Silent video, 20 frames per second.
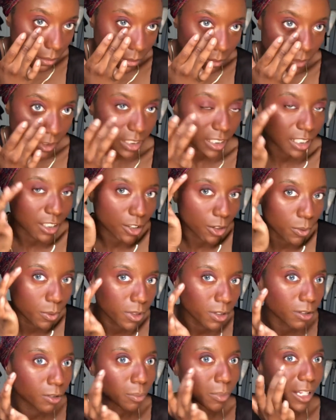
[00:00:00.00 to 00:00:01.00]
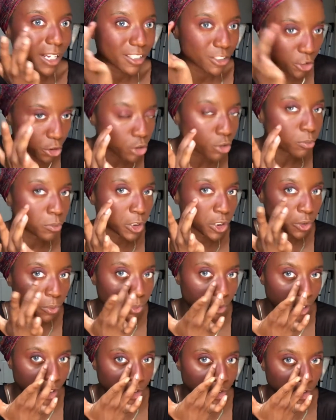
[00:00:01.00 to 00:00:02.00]
I don't want to apply too much
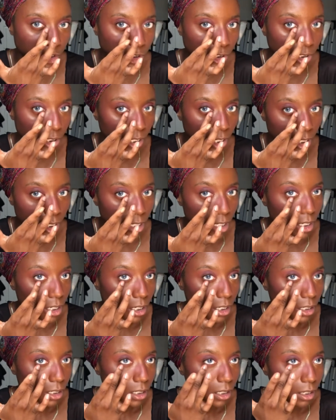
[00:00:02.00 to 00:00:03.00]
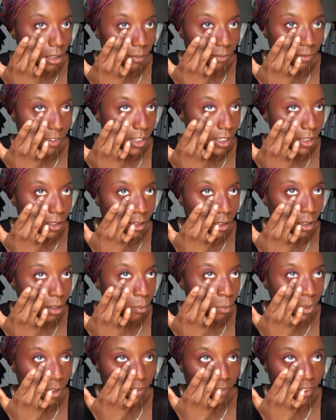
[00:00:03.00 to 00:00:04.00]
pressure. I'm
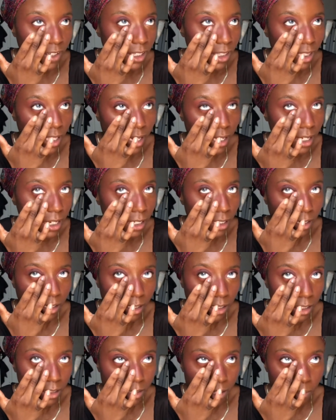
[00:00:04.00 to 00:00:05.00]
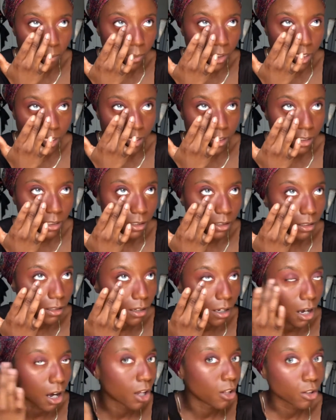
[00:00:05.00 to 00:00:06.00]
being very light-handed as I'm blending
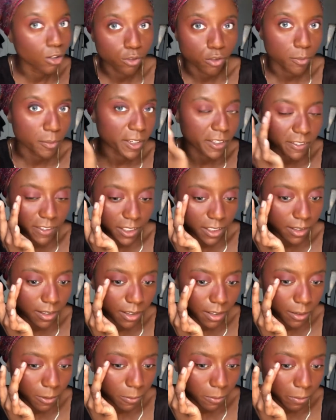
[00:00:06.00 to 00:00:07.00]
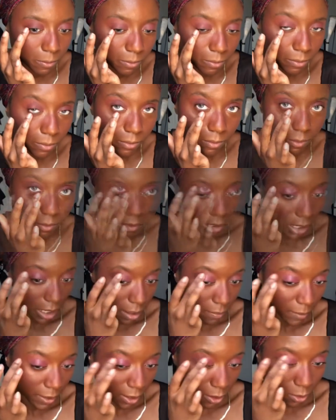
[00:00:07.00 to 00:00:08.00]
all over my face. Okay, I'm
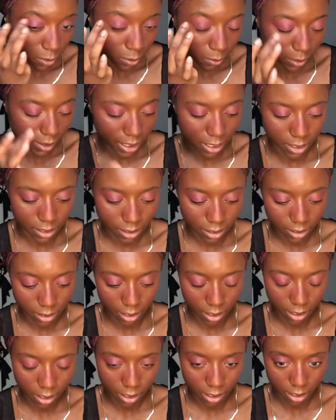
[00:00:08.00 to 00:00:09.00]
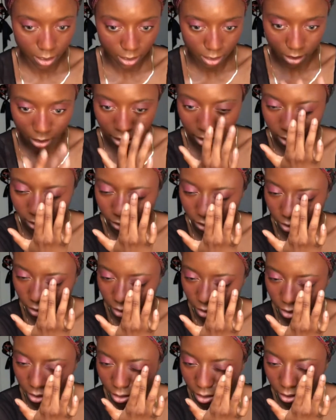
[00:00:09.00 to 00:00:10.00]
gonna go in with that second layer
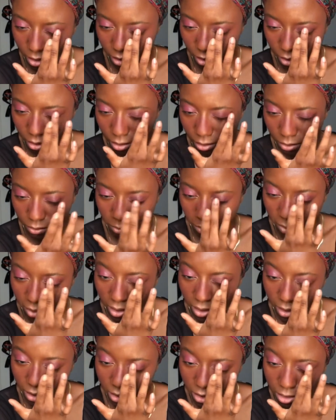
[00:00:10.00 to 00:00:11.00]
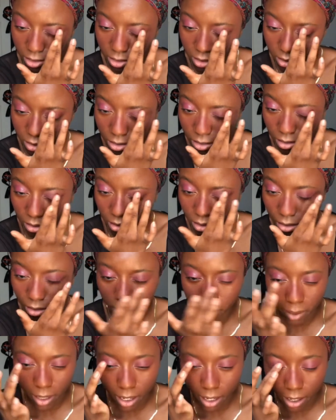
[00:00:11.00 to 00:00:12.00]
of blush on
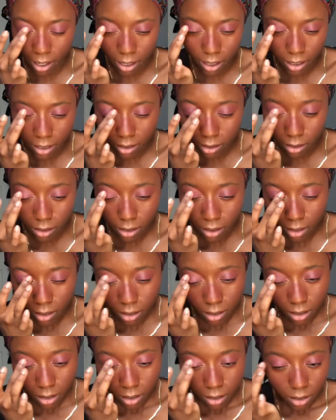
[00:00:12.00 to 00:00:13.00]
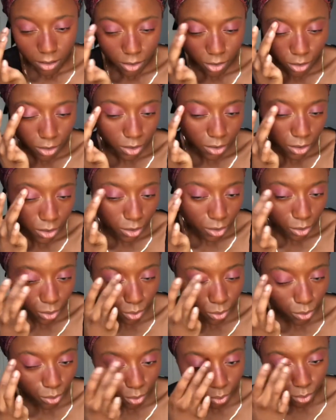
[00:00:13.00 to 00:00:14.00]
my eye just
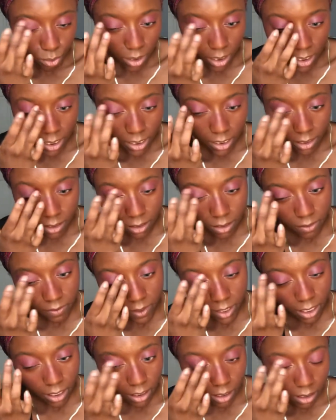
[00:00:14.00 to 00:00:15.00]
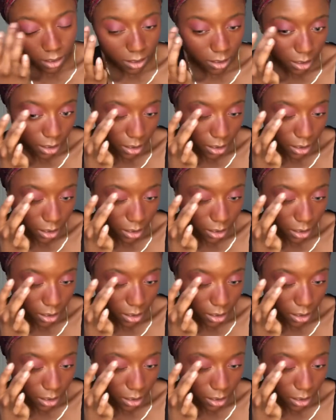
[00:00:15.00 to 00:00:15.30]
to intensify it.